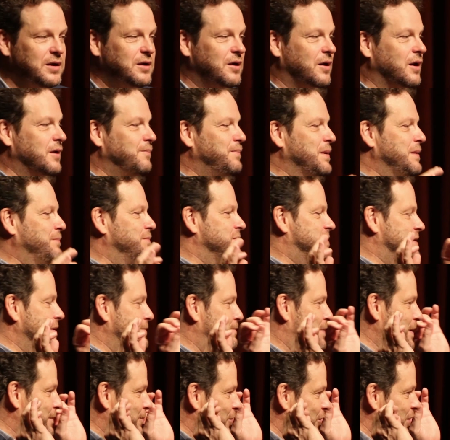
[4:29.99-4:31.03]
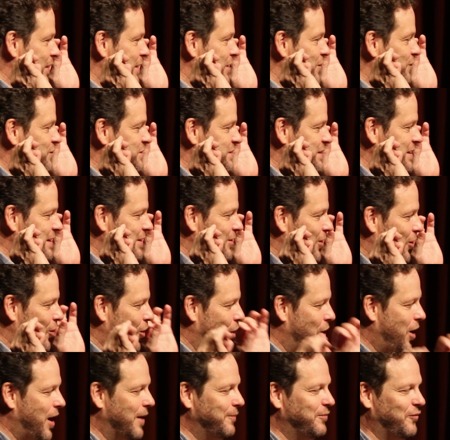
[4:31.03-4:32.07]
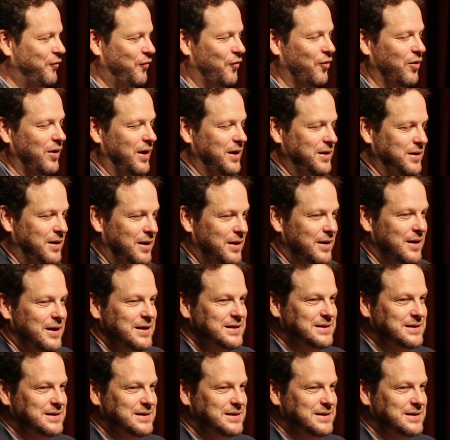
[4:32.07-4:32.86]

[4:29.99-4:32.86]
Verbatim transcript: and you're going to see people that you've seen a lot before and